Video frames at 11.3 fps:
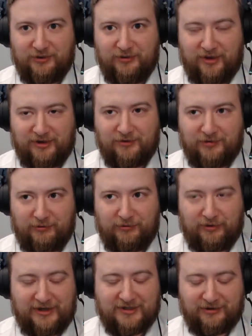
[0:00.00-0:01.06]
than you, then you do
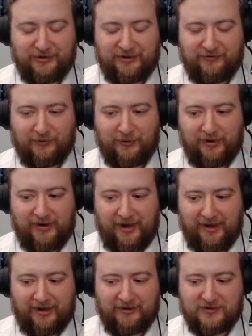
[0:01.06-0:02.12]
need to look for an
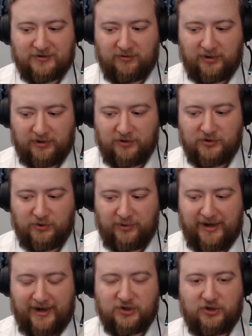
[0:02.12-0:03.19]
analyst or a coach who
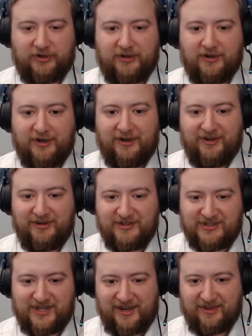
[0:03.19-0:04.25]
can actually
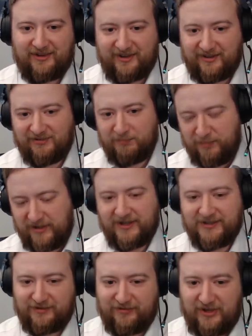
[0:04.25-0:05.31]
say that, like,
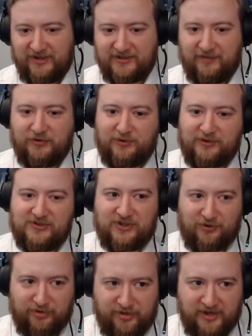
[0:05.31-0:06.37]
because of this, have you
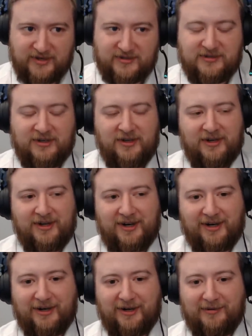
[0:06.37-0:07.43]
considered this?
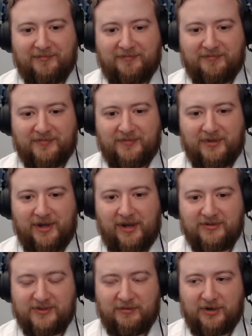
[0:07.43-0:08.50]
Um,
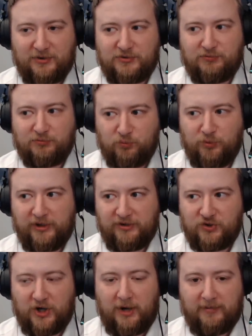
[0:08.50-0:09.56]
and somebody whose
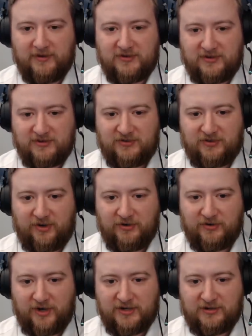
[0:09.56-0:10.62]
really job is it to
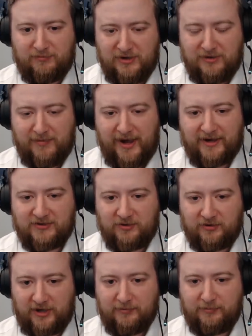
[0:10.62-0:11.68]
start trying to min-max
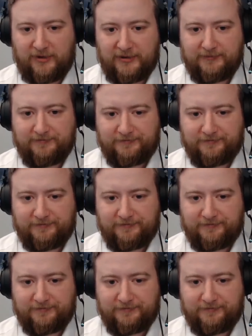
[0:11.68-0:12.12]
your gameplay.